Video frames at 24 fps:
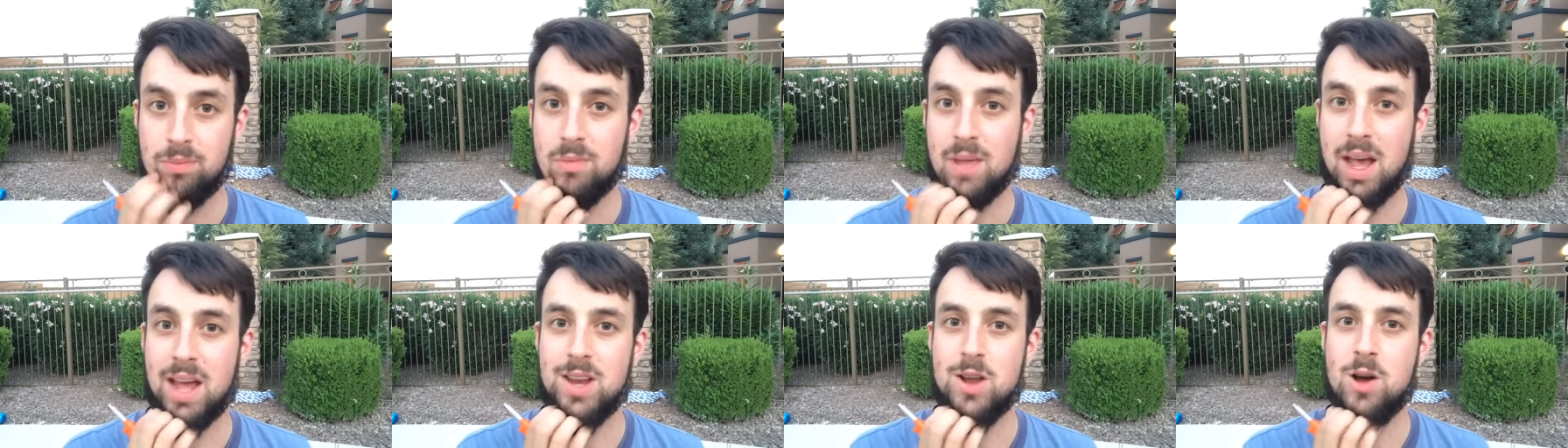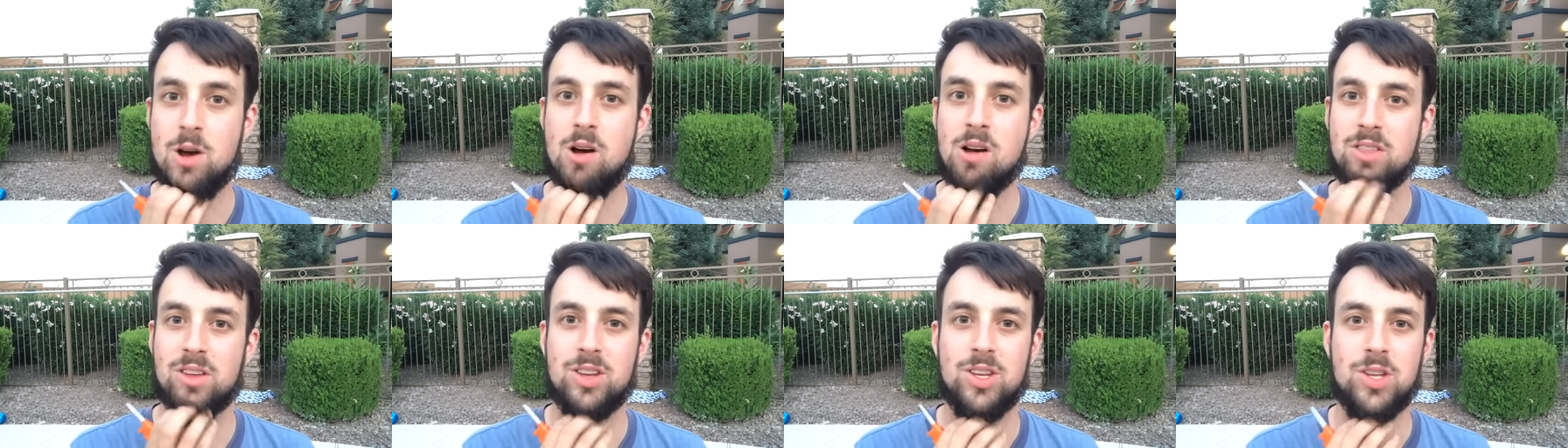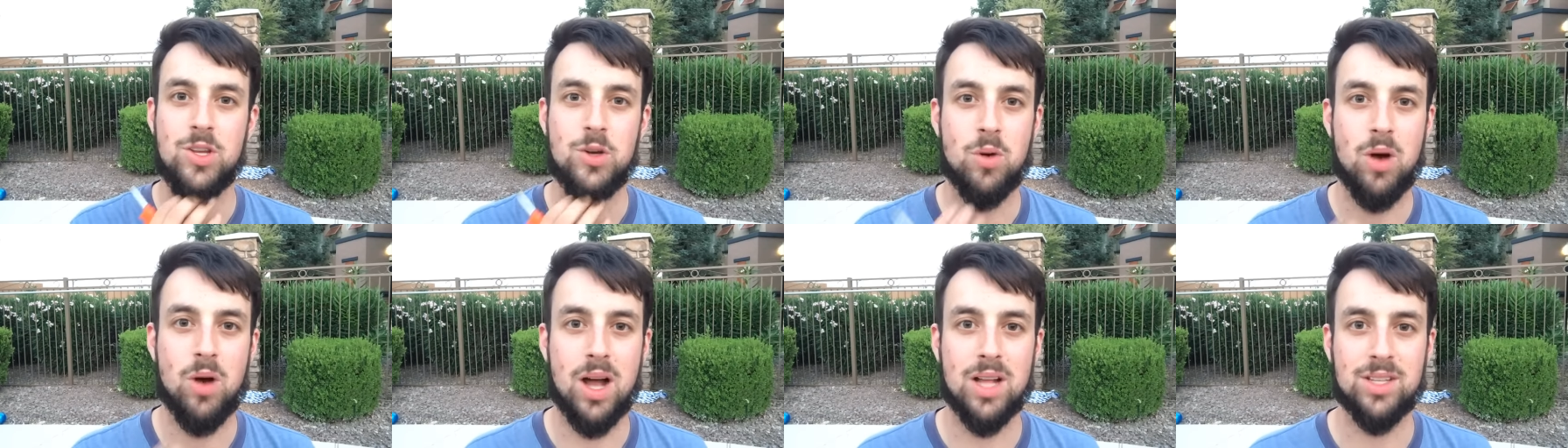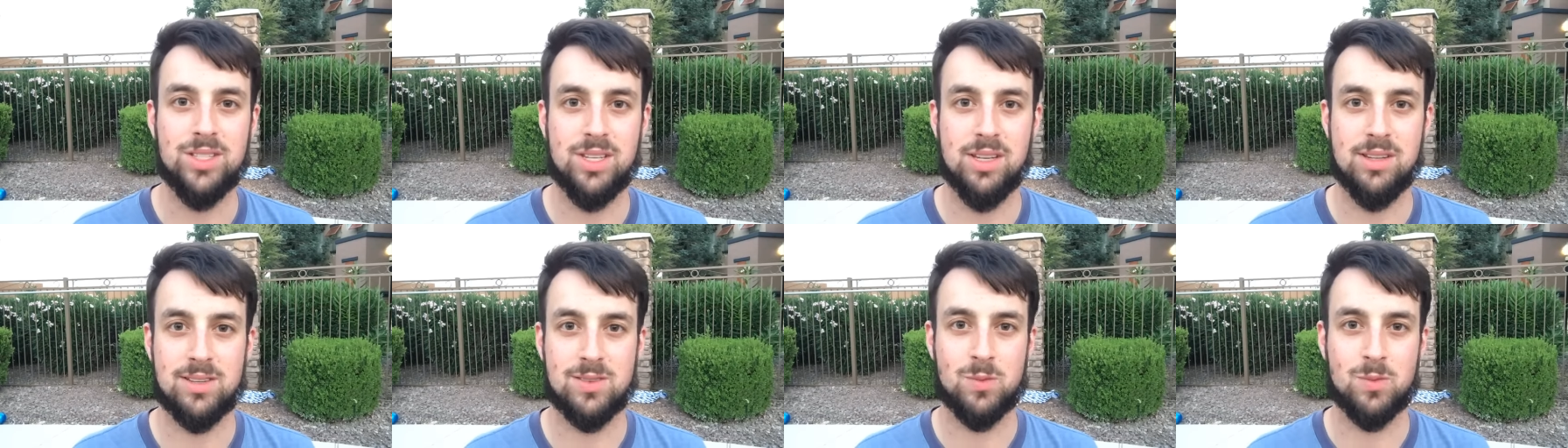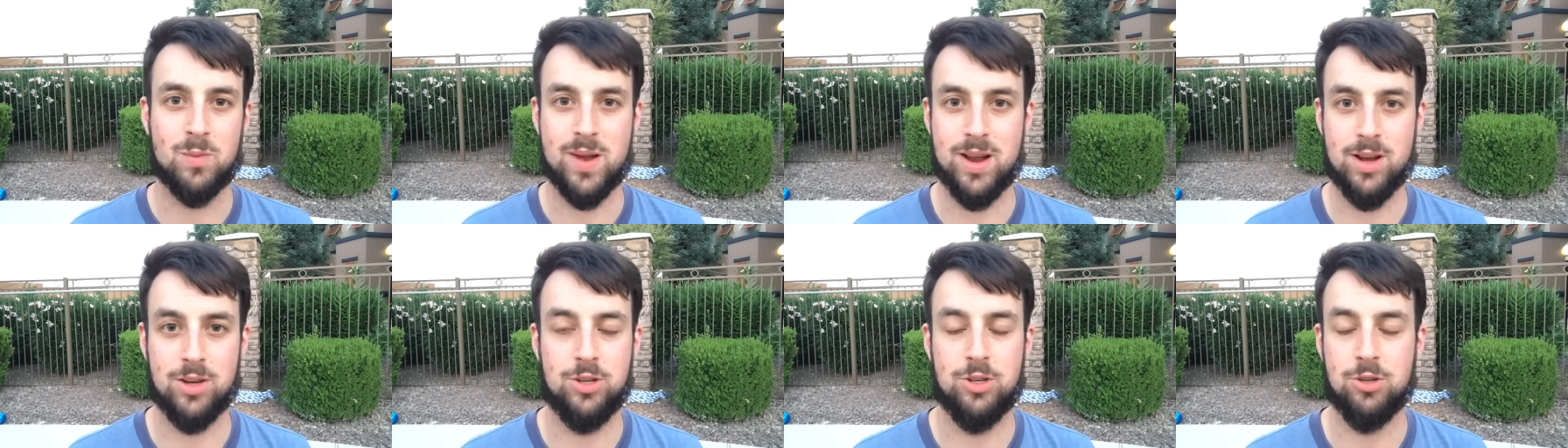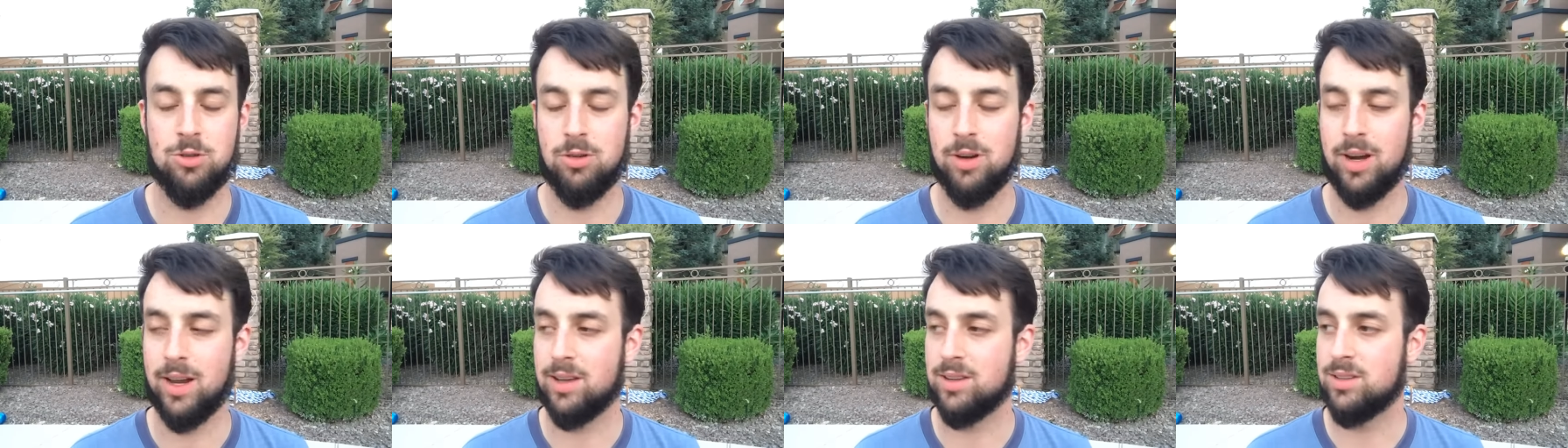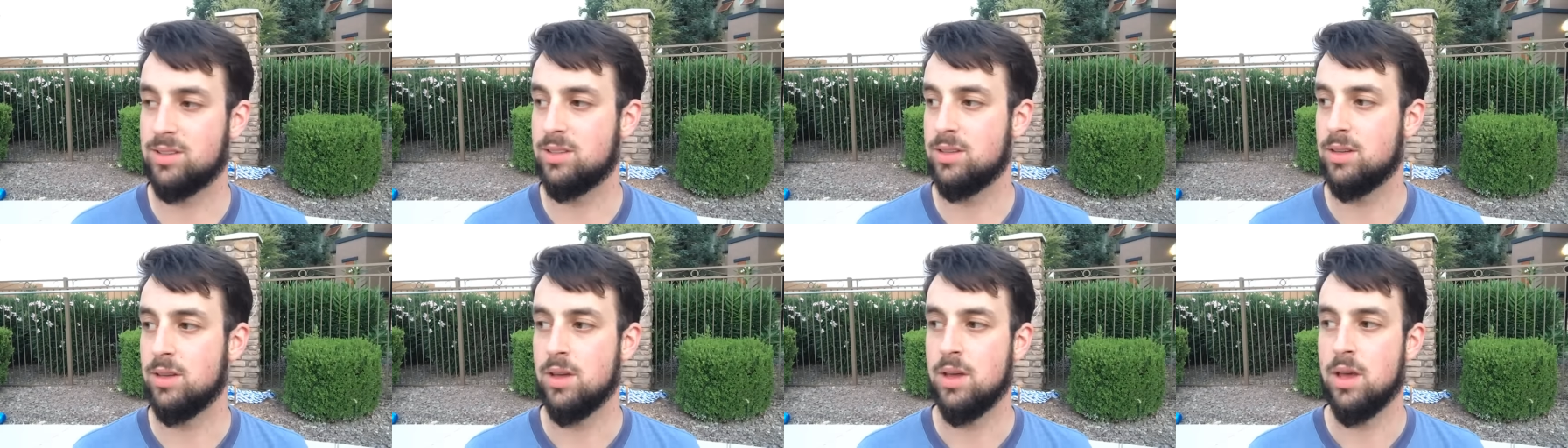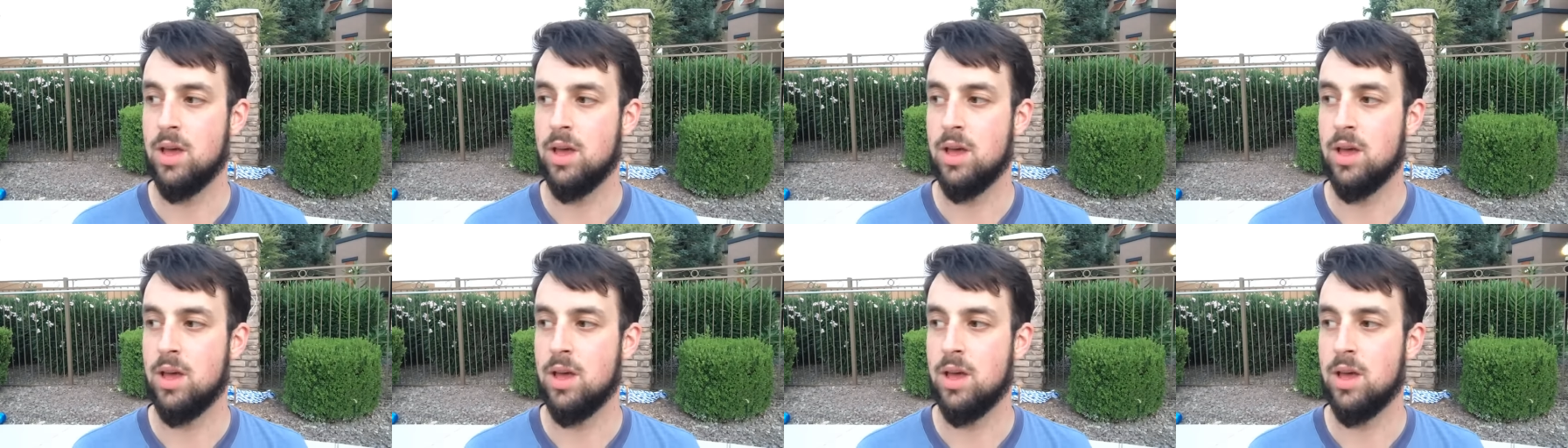I know all the nuances and weird tricks,